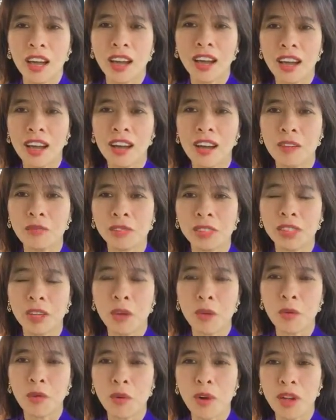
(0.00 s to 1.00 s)
Um,
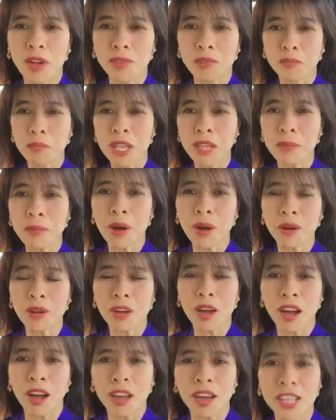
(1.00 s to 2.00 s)
so when people
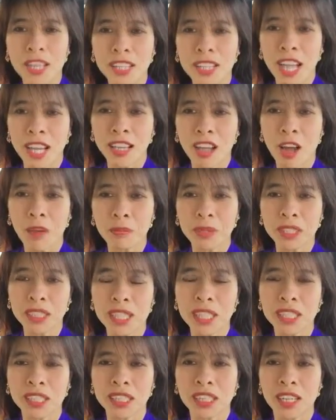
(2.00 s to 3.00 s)
are in that
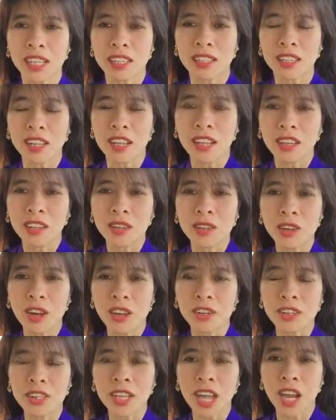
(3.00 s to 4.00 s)
competition, you
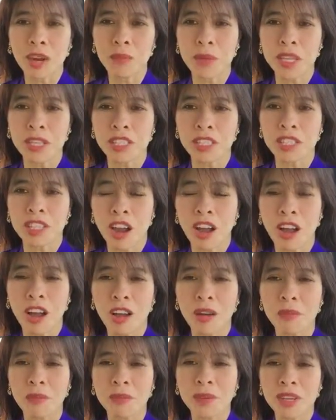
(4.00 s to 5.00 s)
know, you gotta be
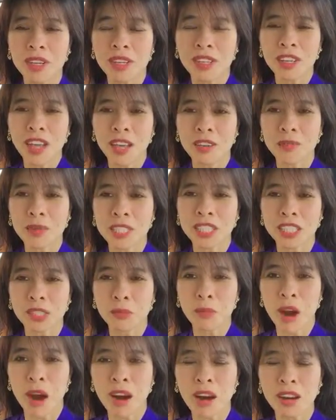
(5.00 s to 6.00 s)
sharp, you gotta be
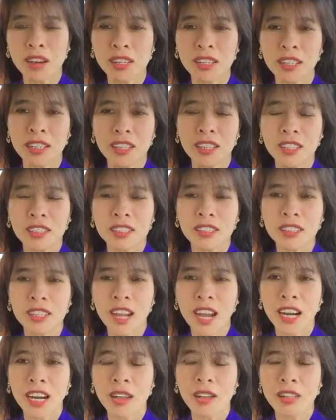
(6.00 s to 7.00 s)
smart, you
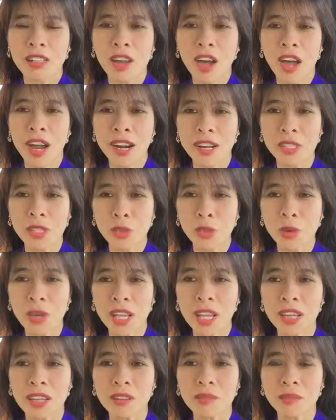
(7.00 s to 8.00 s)
gotta know how to
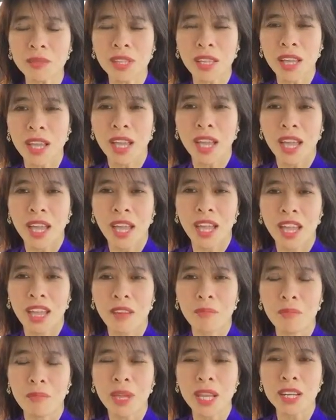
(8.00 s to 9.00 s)
swim
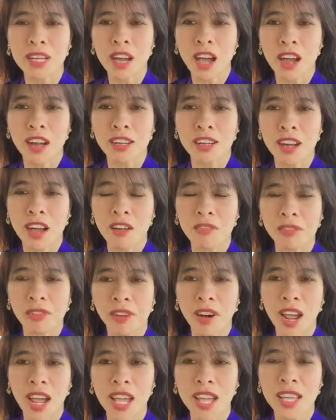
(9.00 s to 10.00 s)
and be not
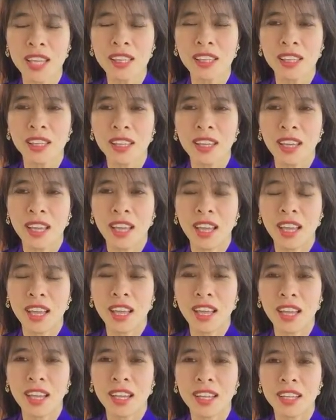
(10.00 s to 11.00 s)
afraid
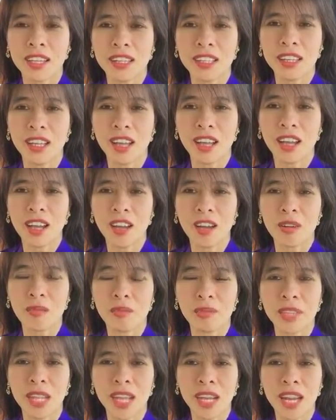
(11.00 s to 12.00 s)
and
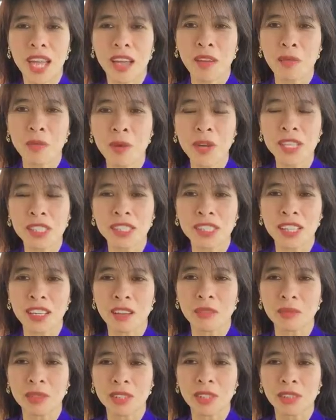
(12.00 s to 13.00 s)
um, and have
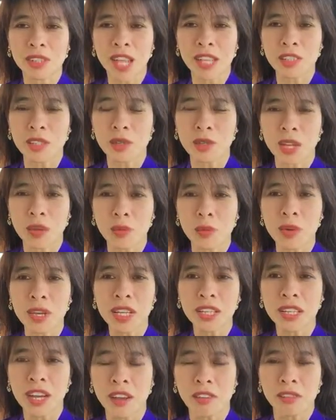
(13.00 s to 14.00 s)
wisdom so that you can
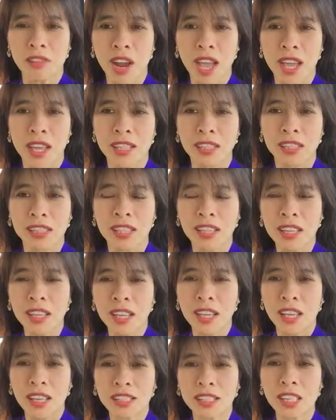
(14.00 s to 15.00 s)
win that race
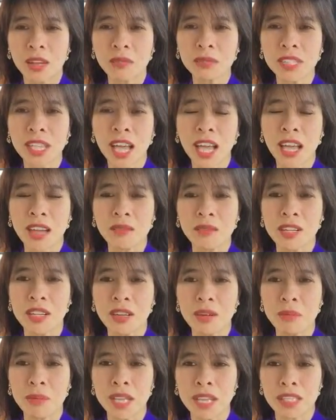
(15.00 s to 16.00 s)
and sometimes
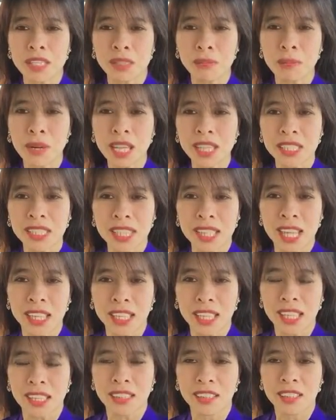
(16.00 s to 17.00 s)
it'll be split
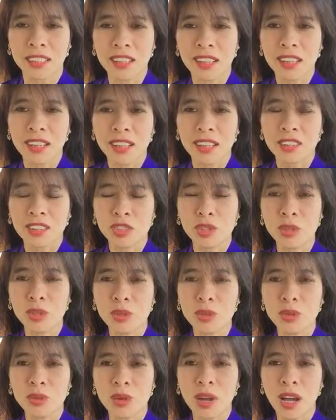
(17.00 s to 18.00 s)
second
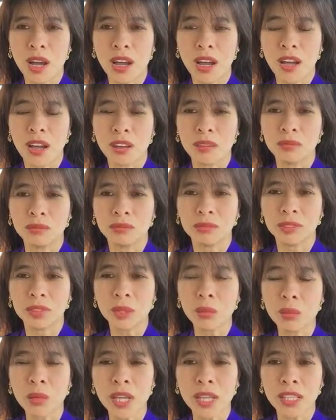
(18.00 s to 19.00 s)
to um,
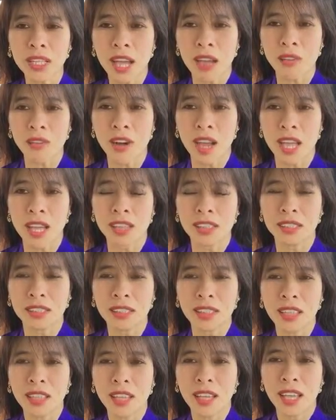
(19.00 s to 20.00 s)
to win that
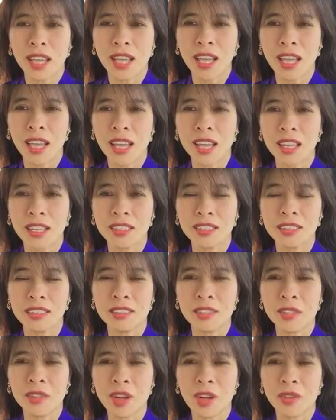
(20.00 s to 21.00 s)
race and
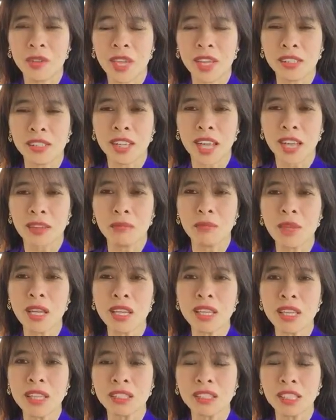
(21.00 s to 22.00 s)
you know there's like
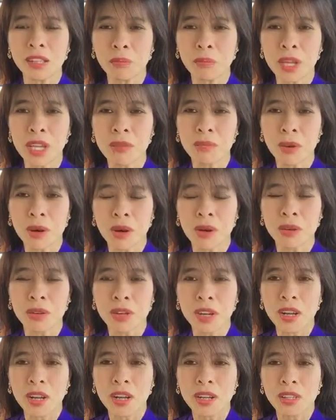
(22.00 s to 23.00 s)
millions of
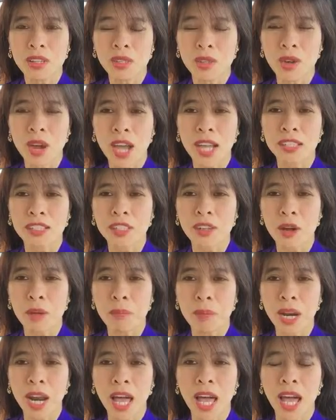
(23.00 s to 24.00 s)
people trying to
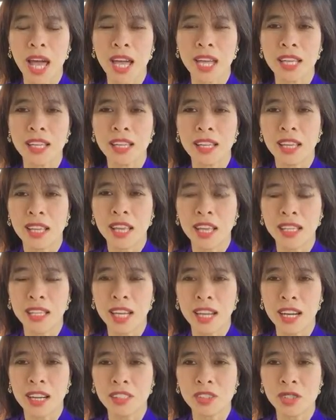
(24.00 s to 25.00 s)
apply and
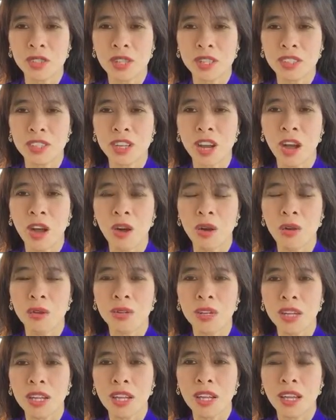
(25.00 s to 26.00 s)
get into the show